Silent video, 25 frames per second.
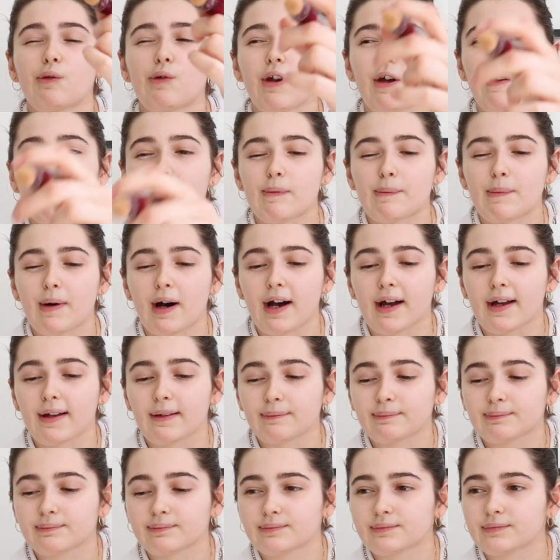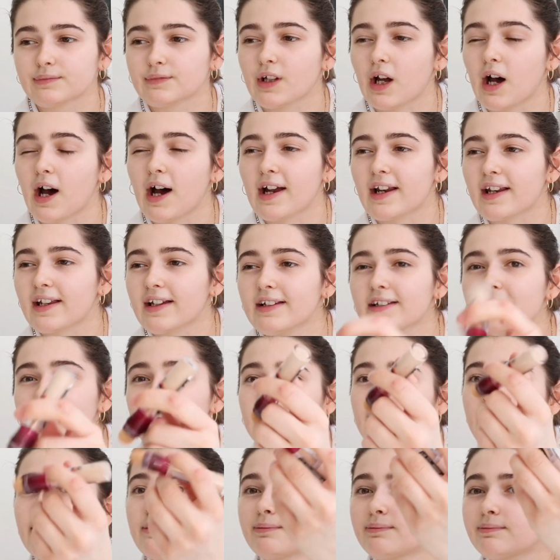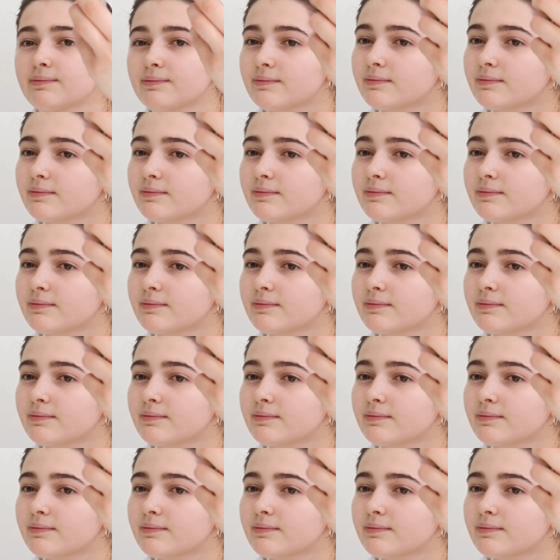all over my eyelids.